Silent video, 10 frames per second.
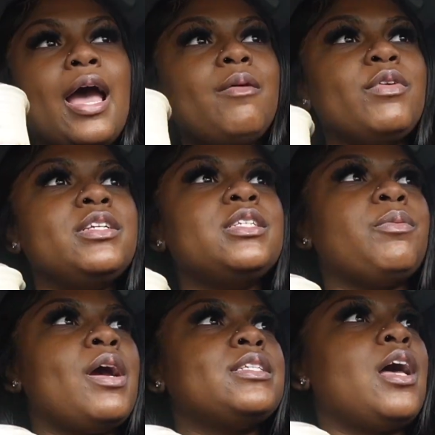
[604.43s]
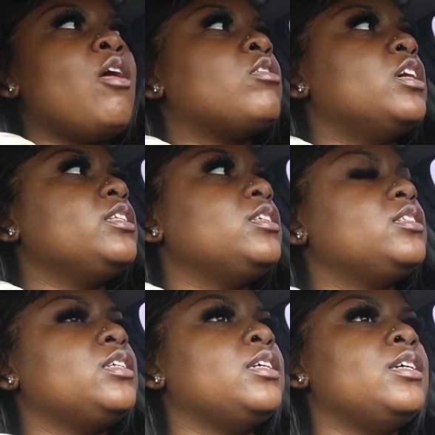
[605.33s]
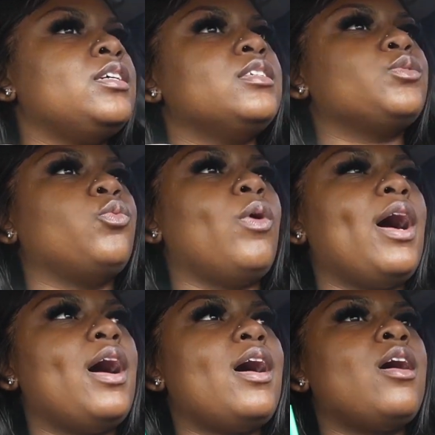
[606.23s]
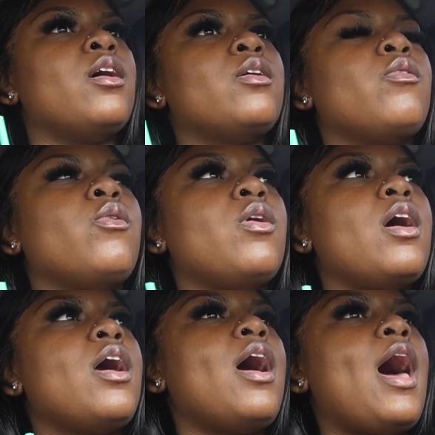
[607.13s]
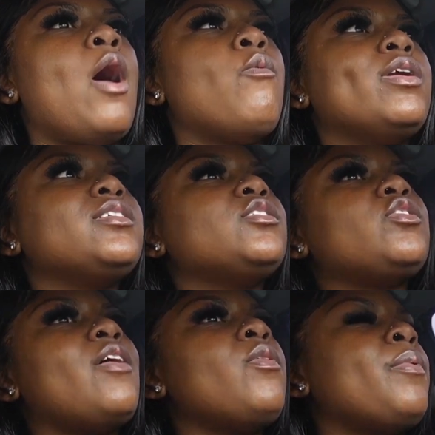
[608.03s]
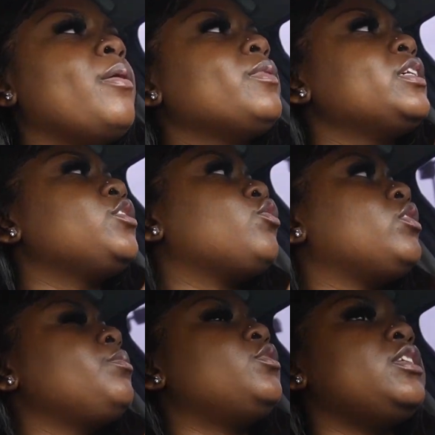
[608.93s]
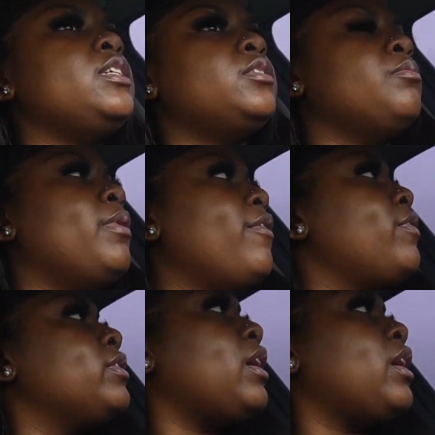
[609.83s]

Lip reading: I'm really surprised at how good this is. Wow. I wanted to try the pumpkin cream cheese muffin.